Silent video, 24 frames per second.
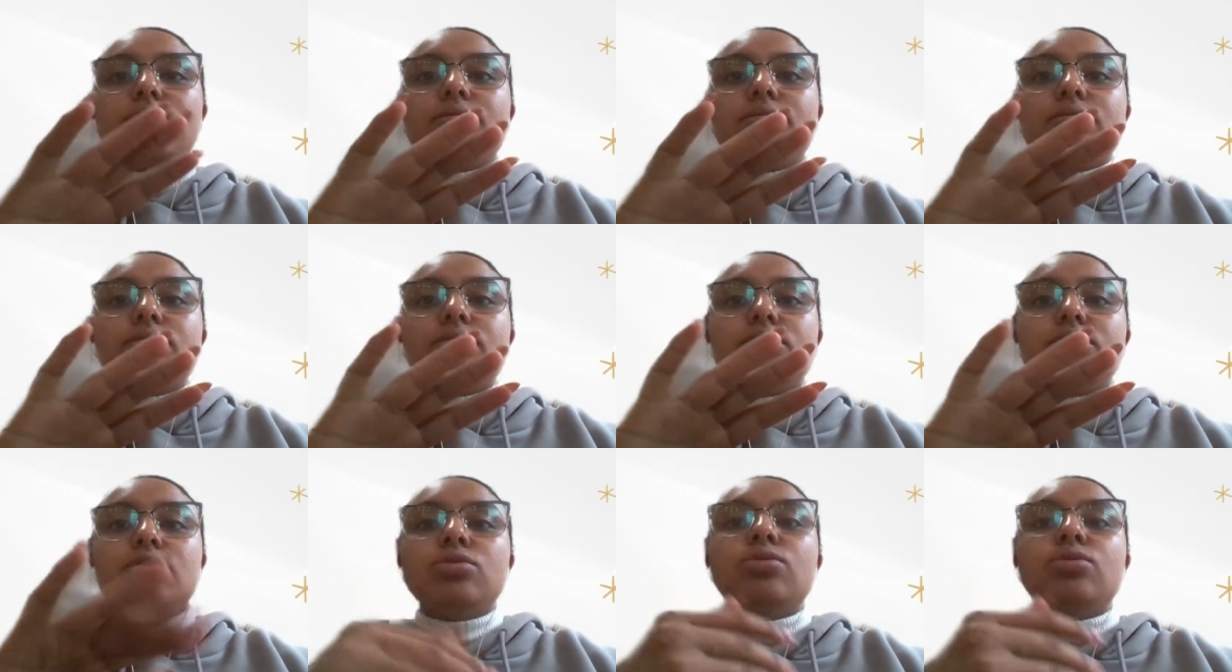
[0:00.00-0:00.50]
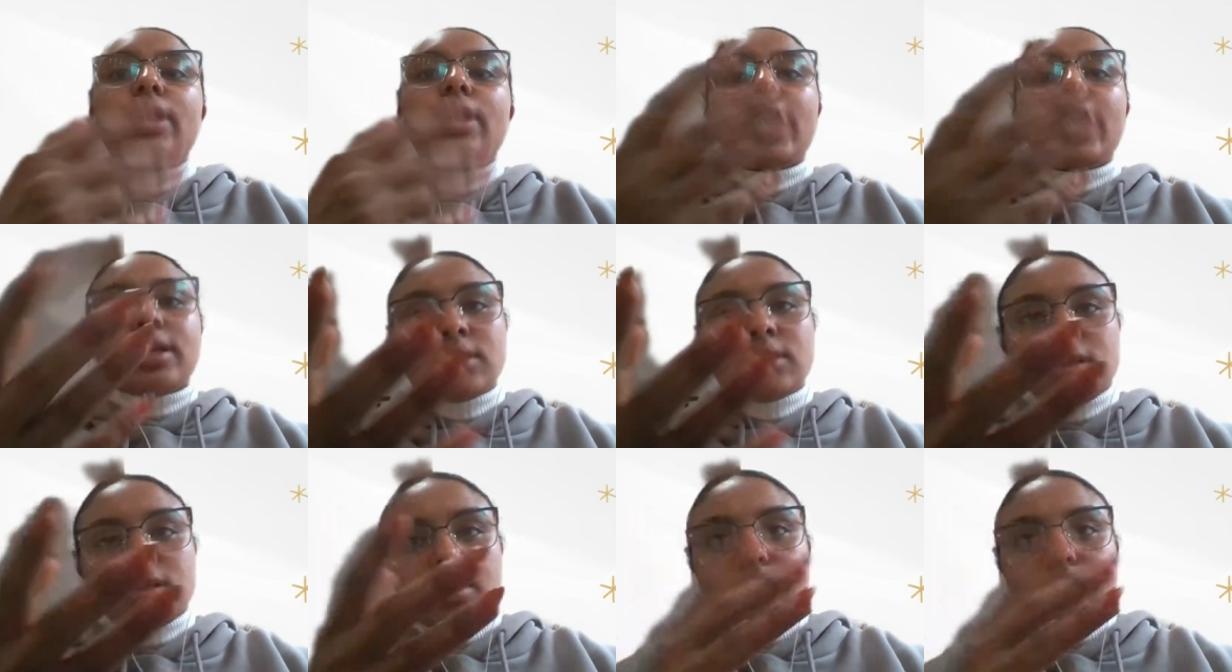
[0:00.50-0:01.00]
to
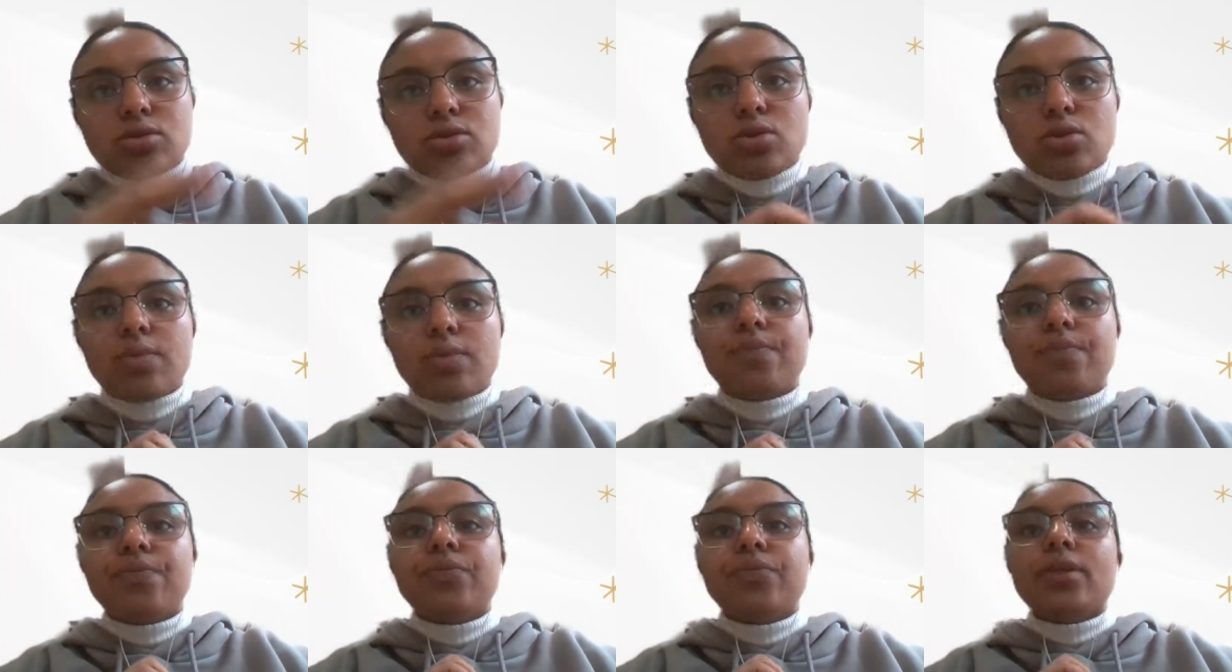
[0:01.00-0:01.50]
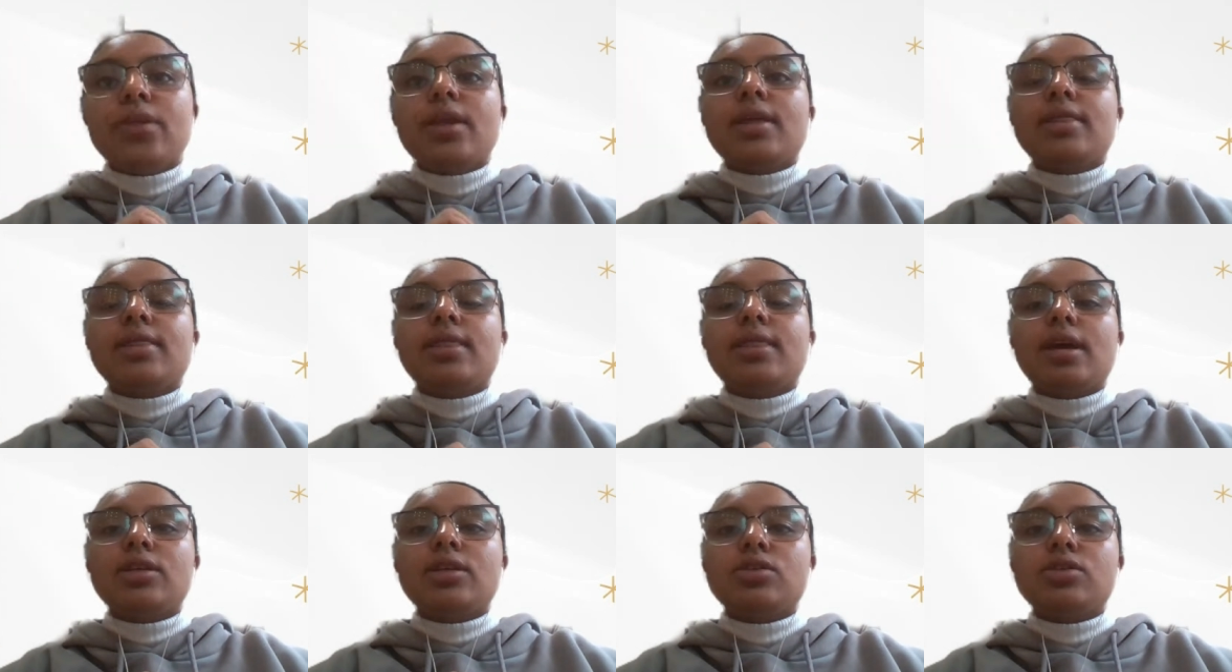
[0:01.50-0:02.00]
ask. So
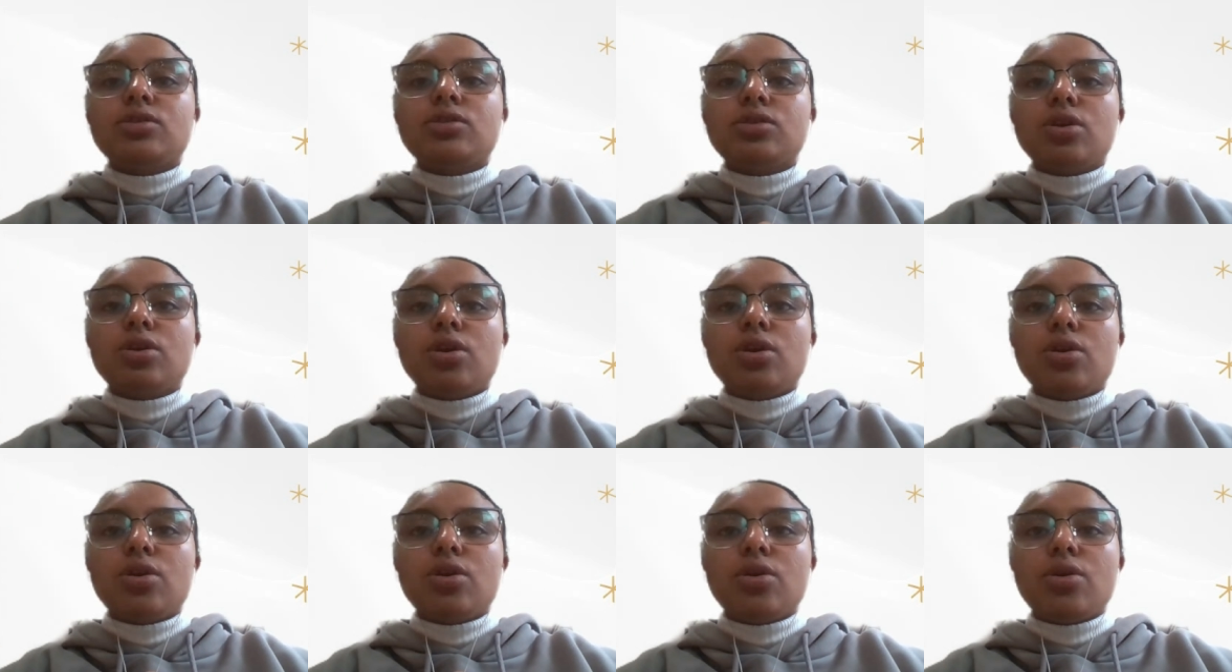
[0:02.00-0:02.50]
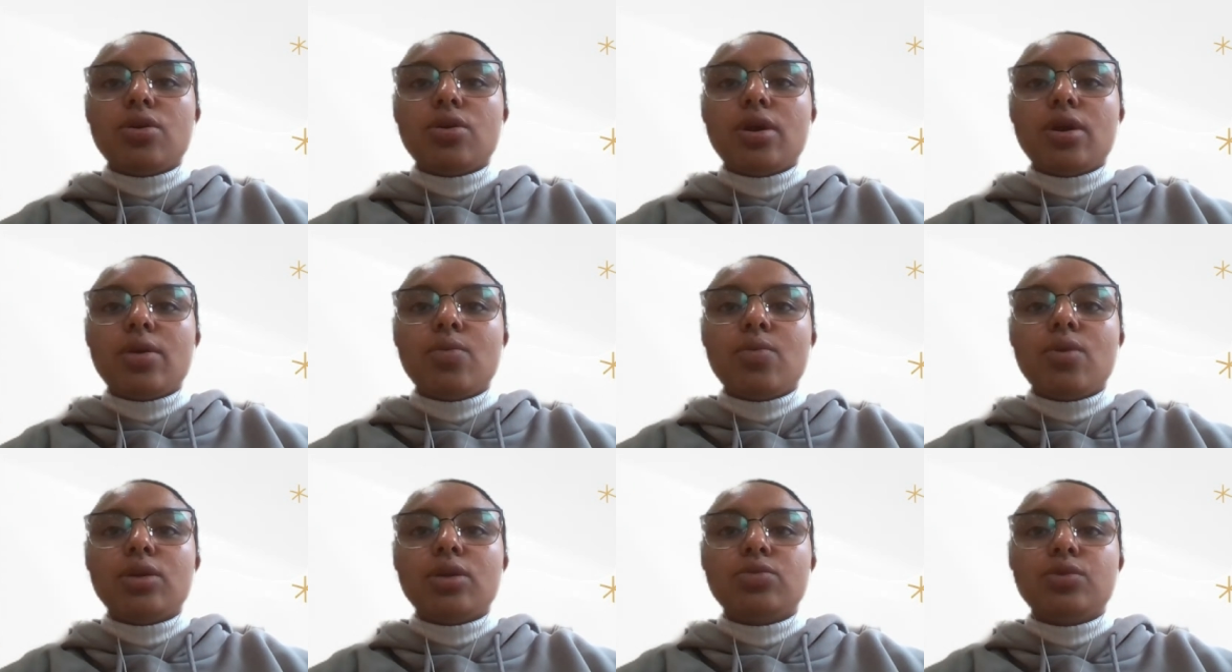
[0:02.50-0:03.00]
that's uh,
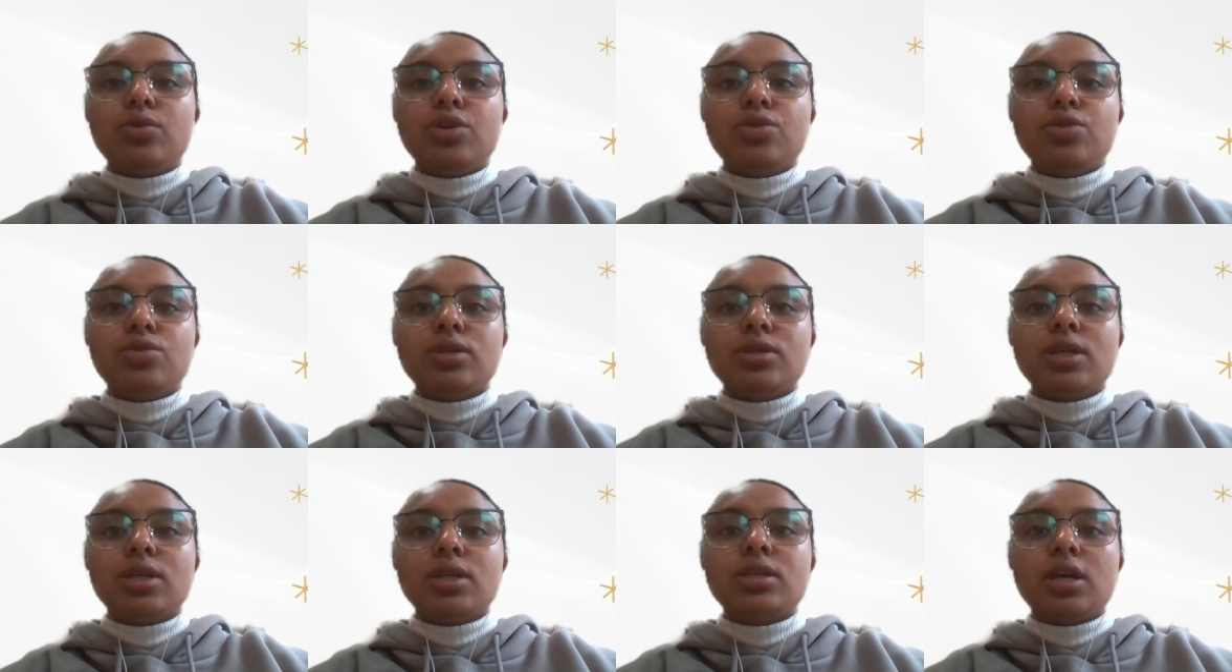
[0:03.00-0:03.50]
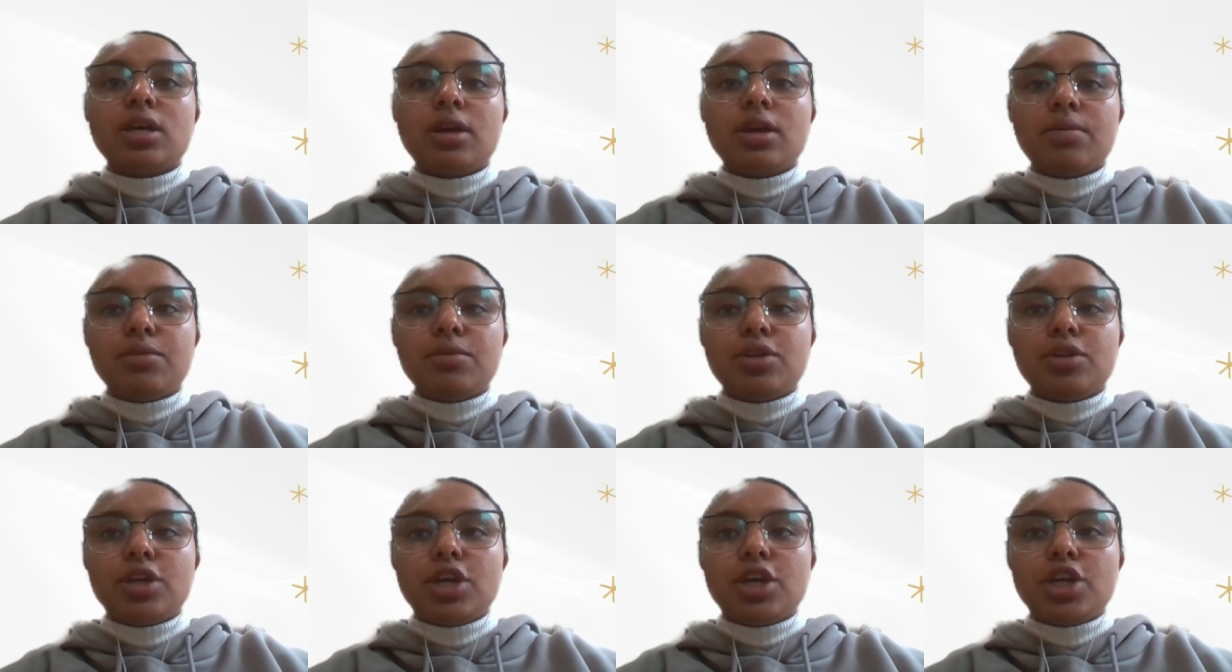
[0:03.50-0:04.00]
what we use as a
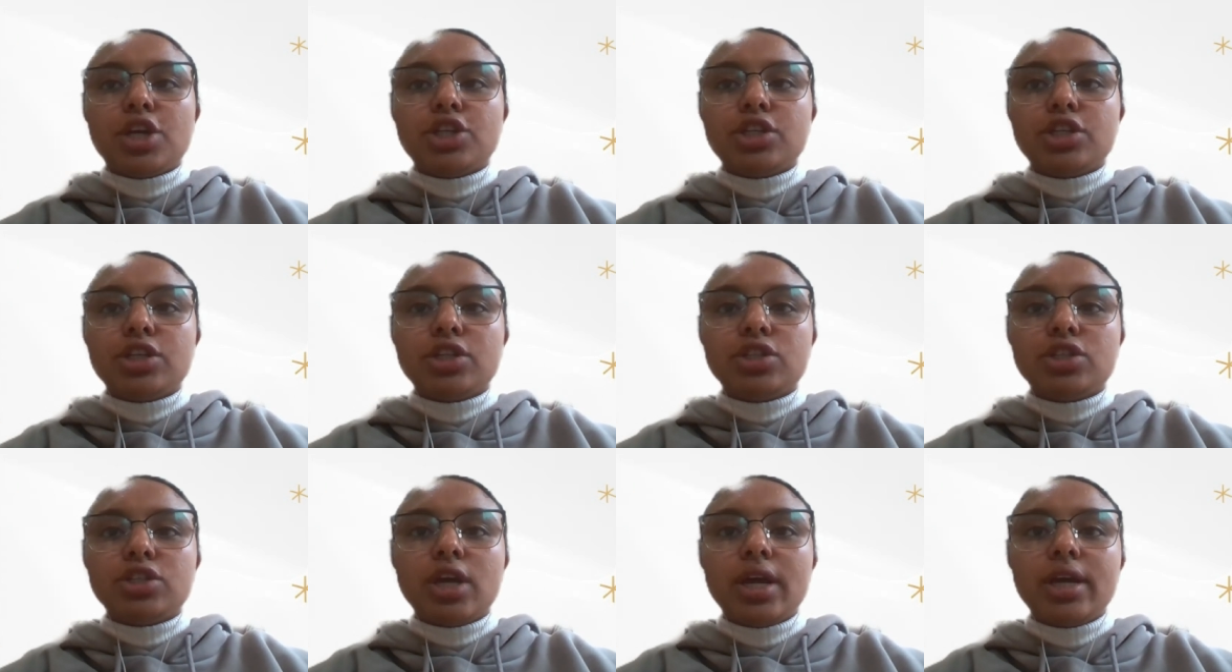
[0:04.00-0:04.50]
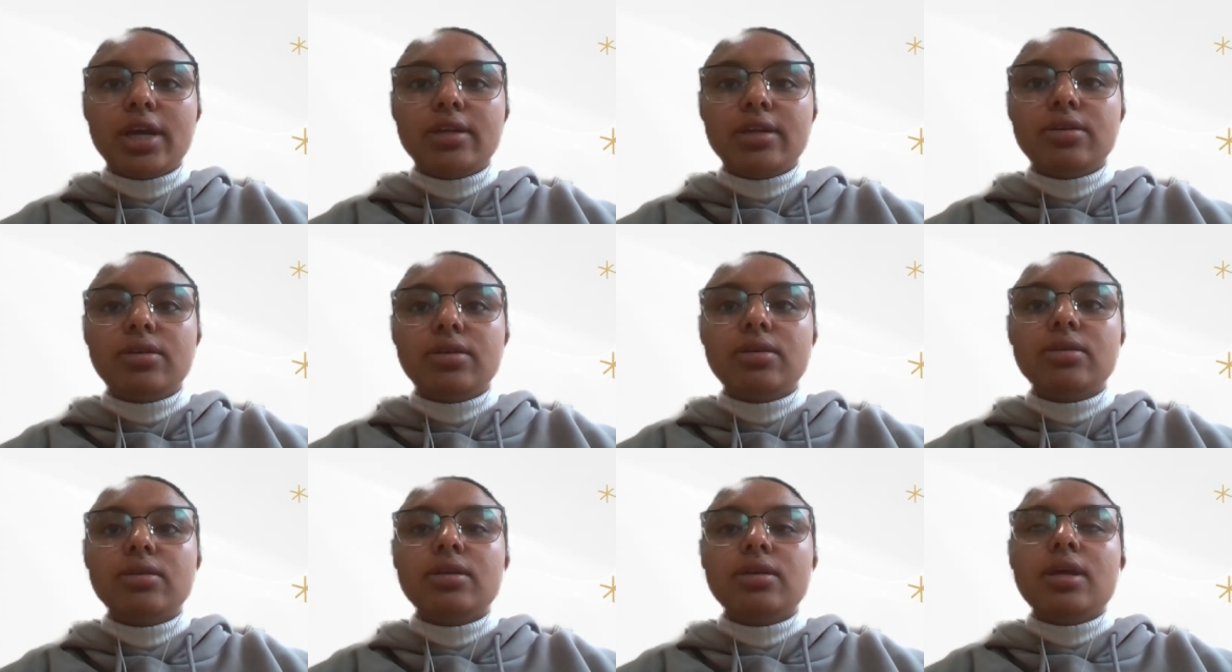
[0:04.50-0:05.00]
communication
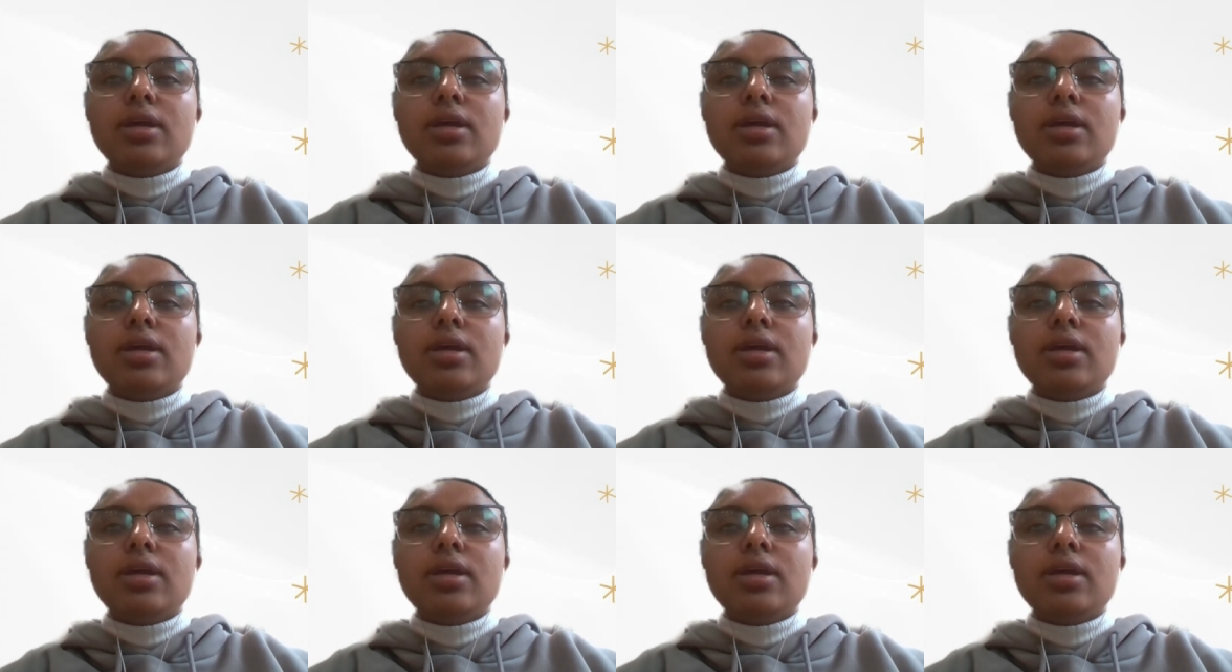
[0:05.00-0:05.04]
channel.